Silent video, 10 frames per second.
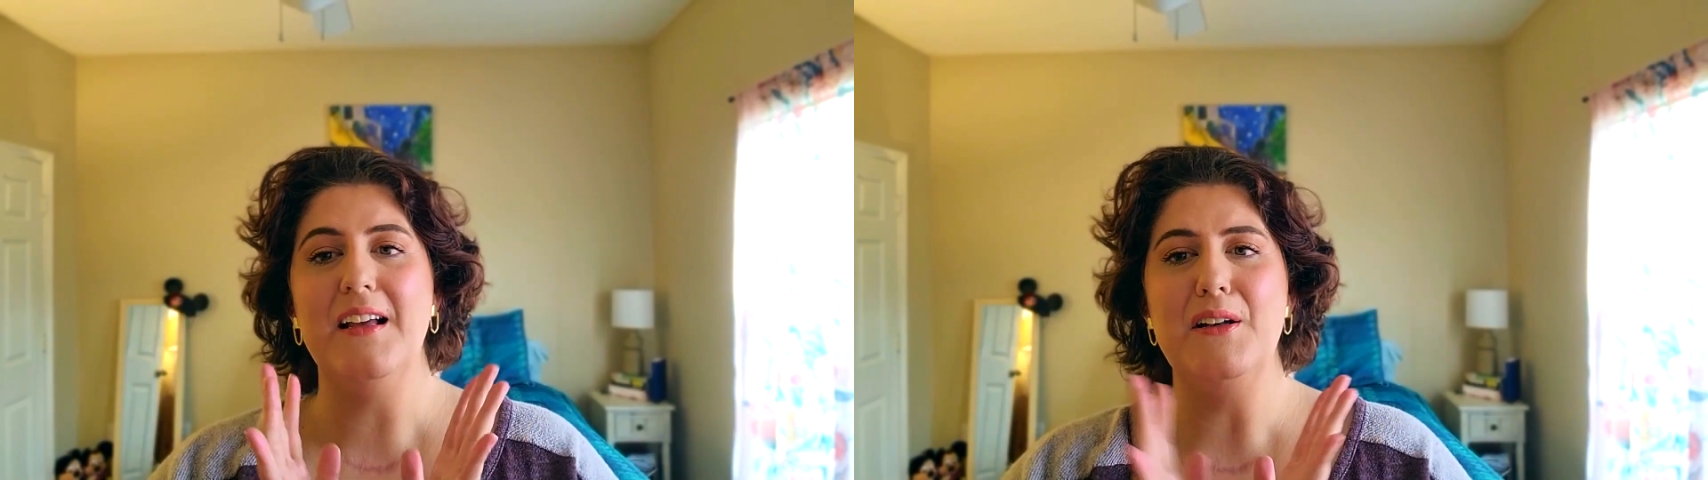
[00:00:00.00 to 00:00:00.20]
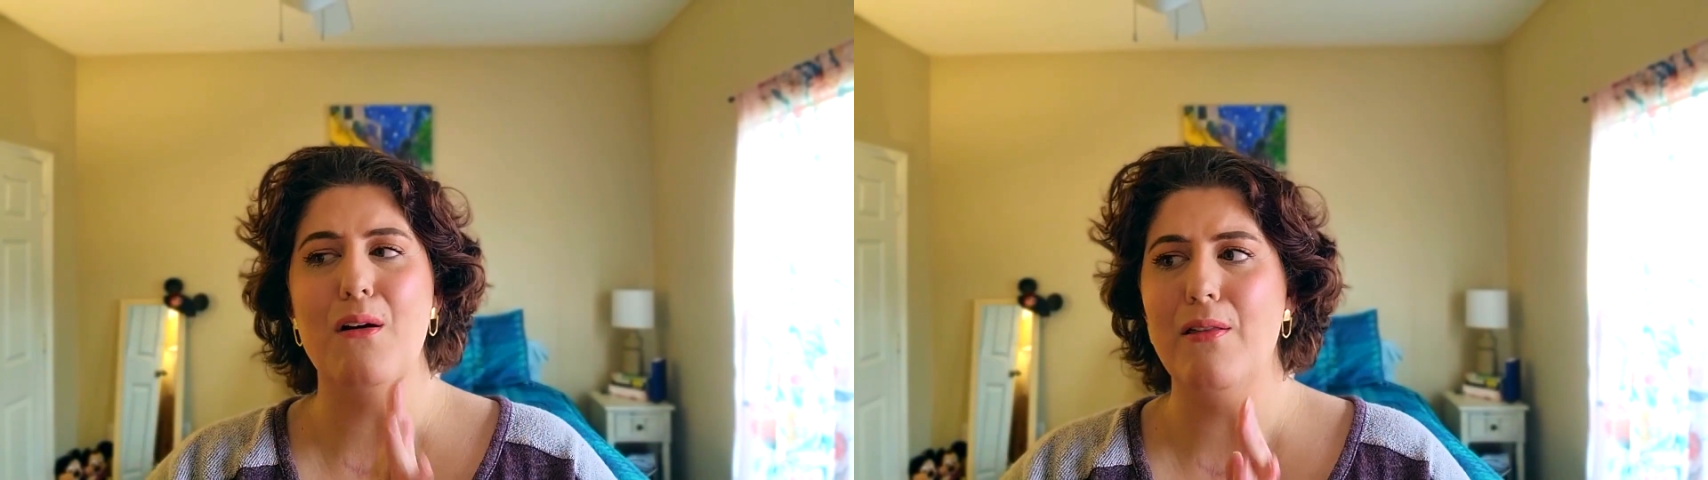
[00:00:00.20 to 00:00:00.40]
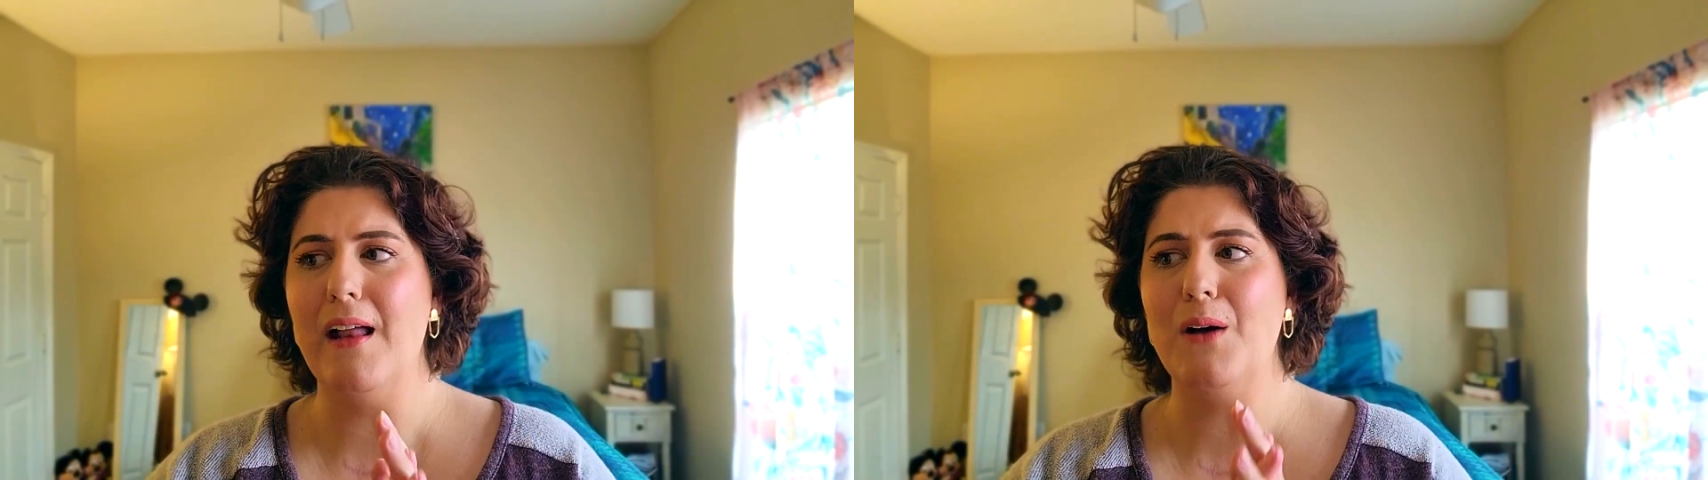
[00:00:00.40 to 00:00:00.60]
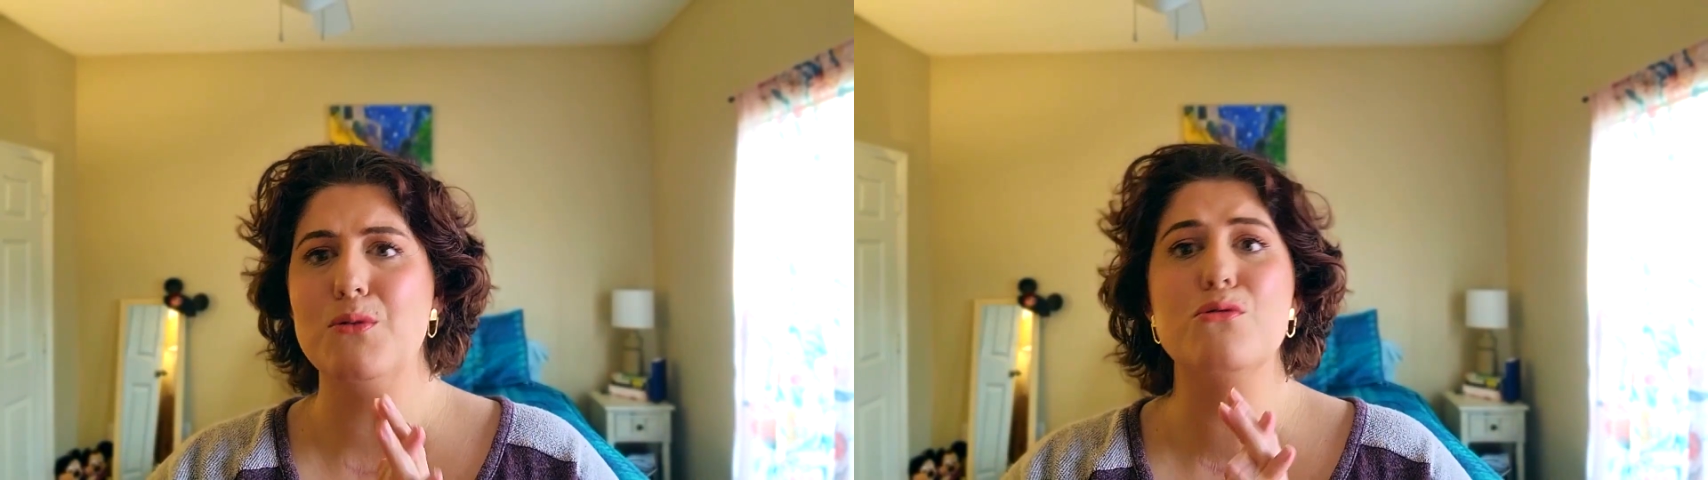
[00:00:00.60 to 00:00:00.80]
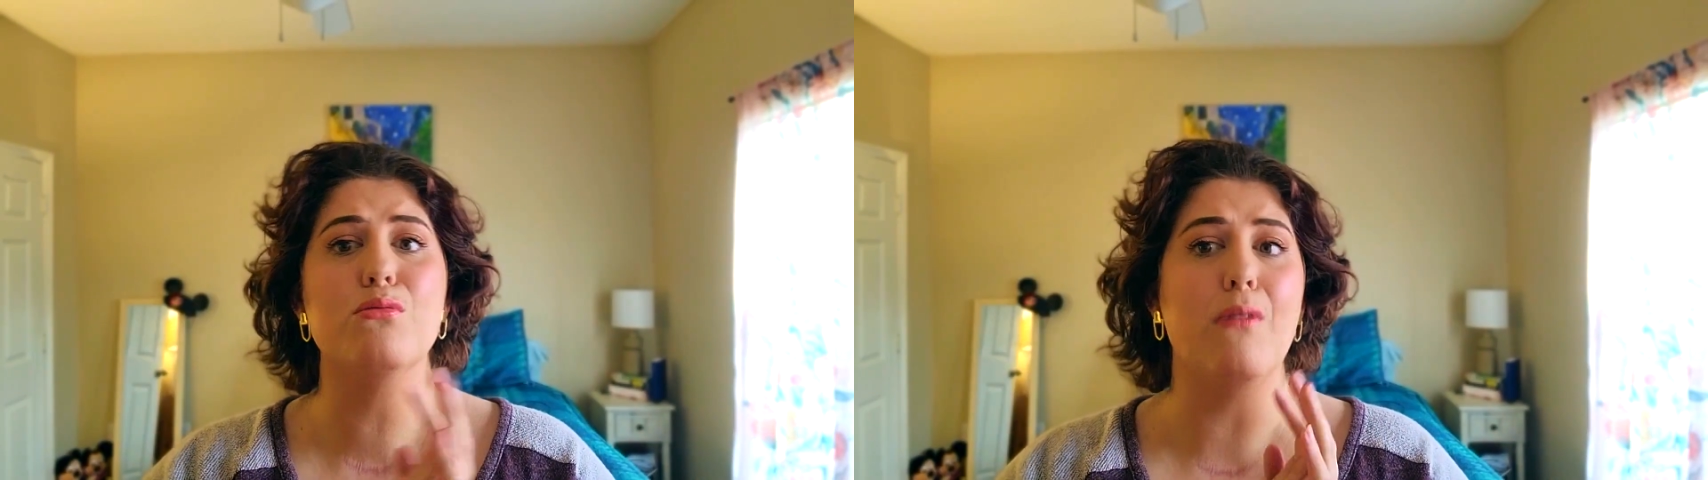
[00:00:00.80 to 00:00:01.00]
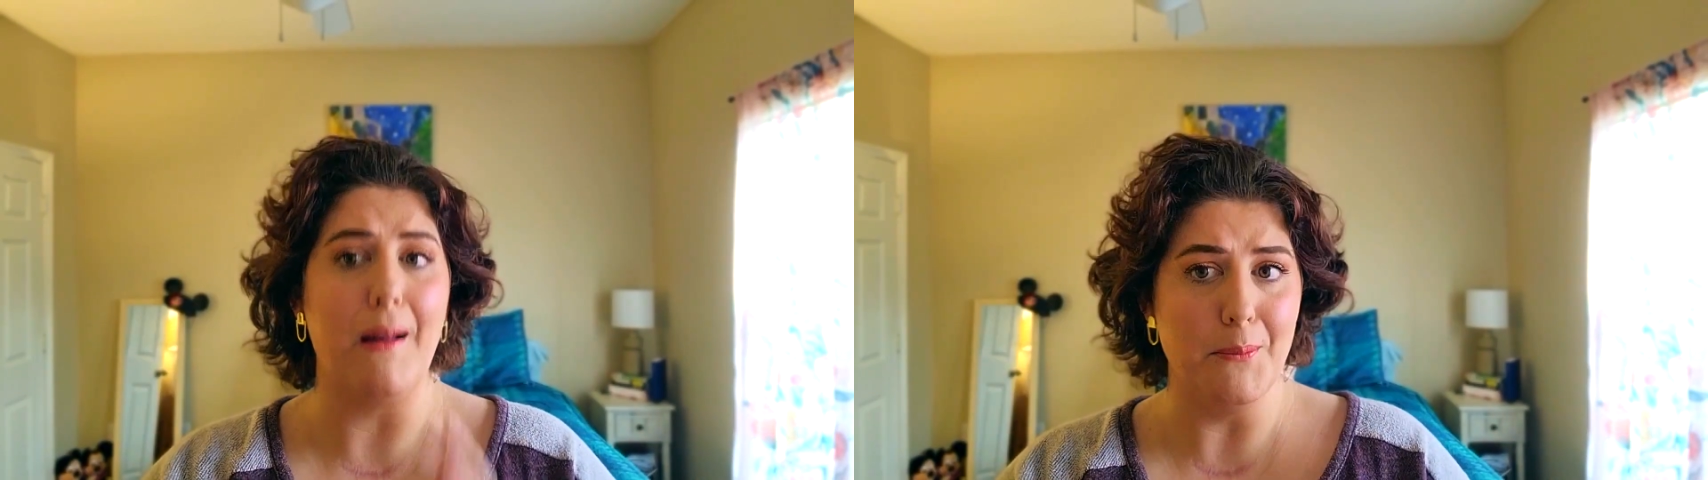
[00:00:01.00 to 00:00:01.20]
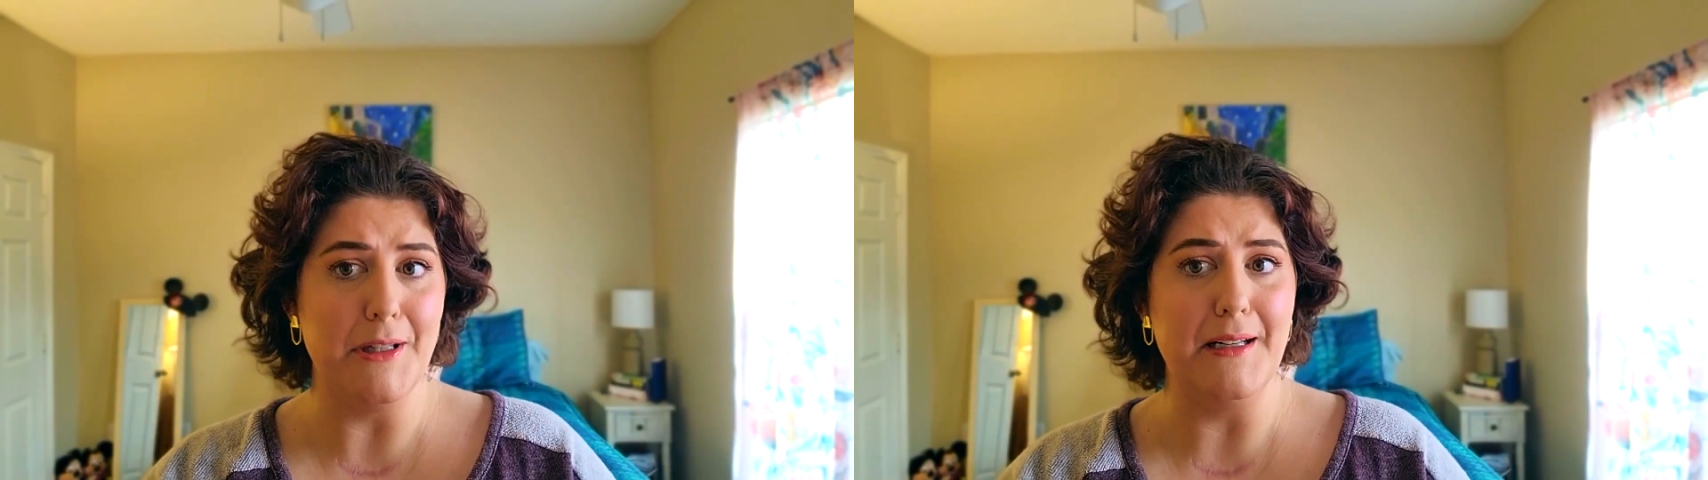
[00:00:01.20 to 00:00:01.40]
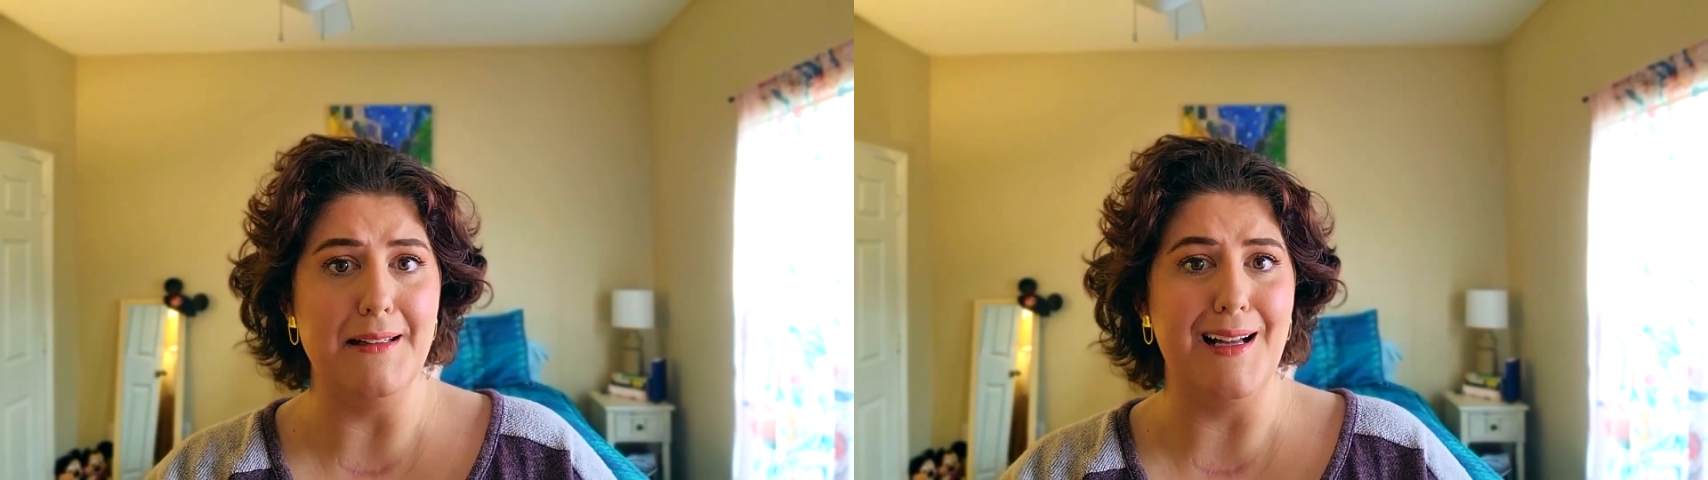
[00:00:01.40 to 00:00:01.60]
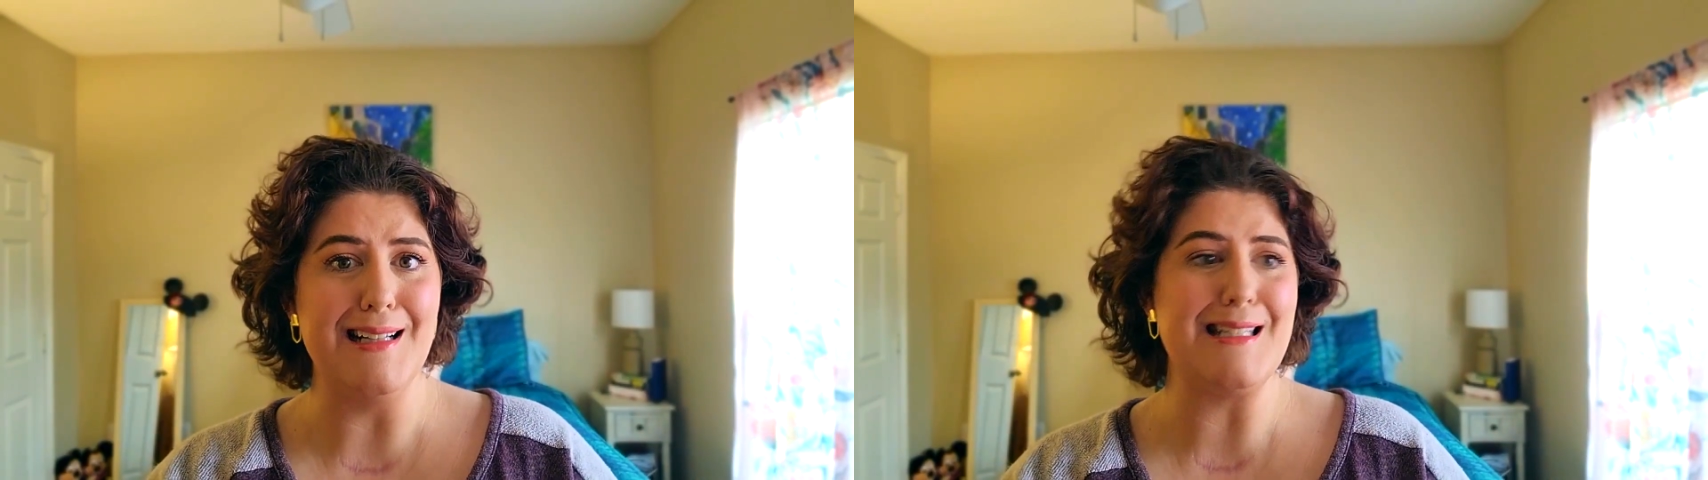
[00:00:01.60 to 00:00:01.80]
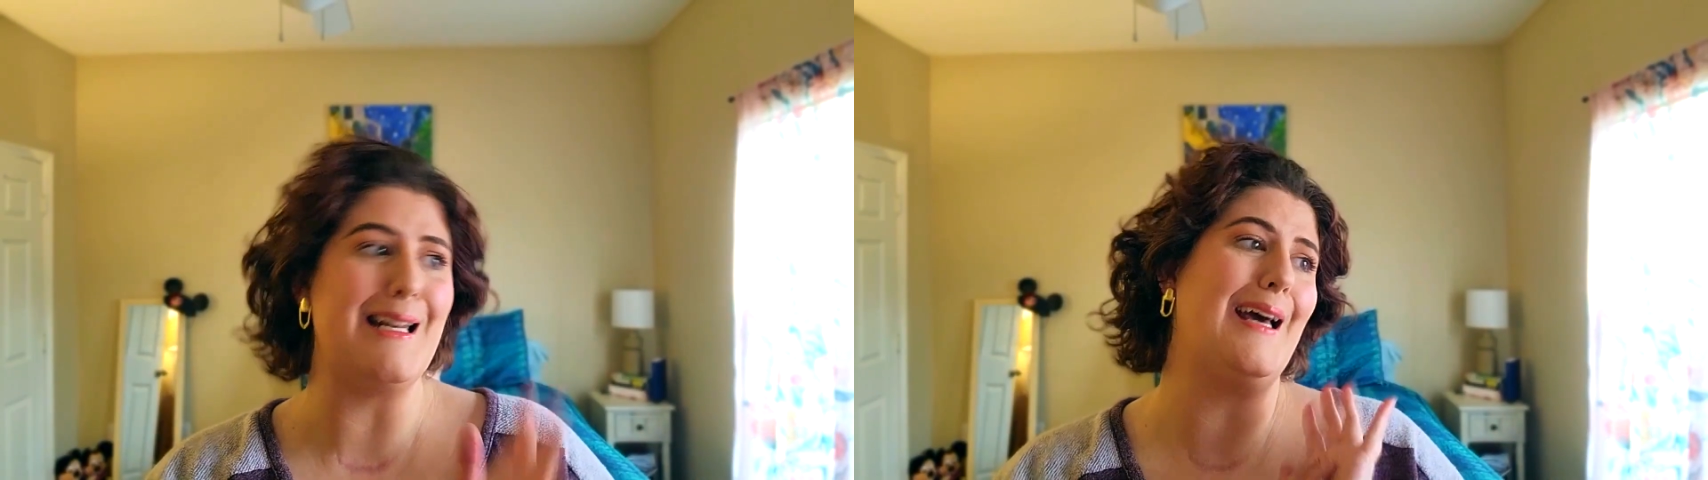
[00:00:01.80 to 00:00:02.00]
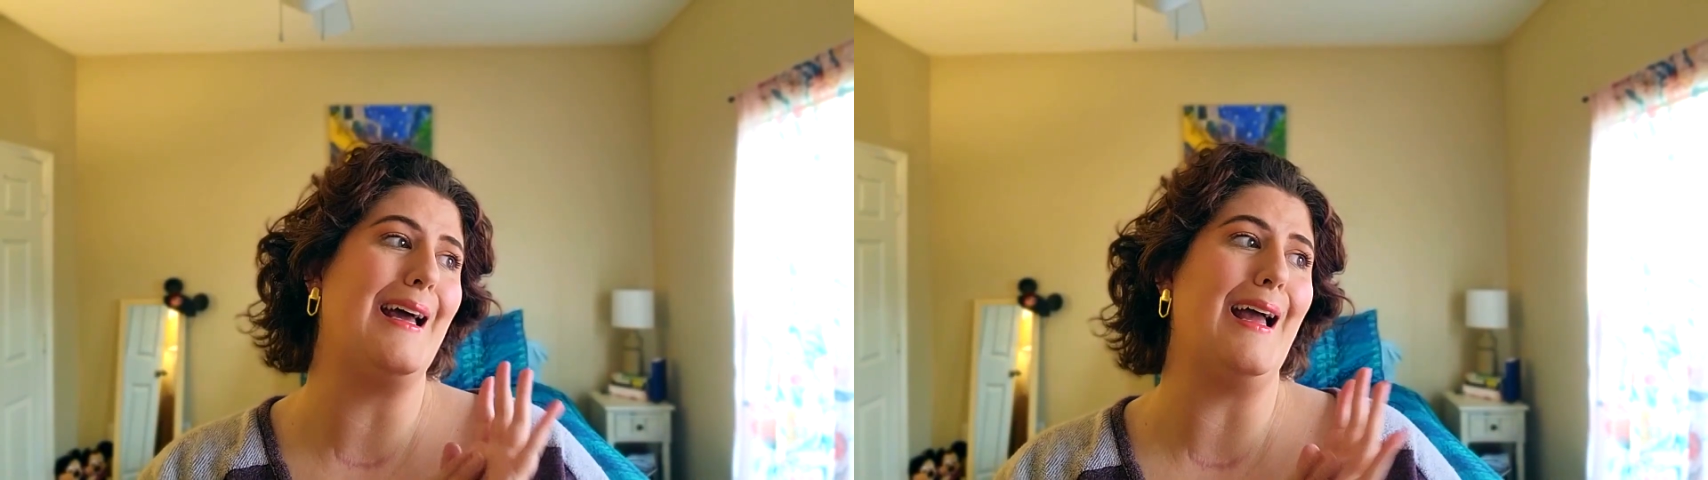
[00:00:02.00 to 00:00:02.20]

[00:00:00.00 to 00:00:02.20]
I know that I was rambling a lot today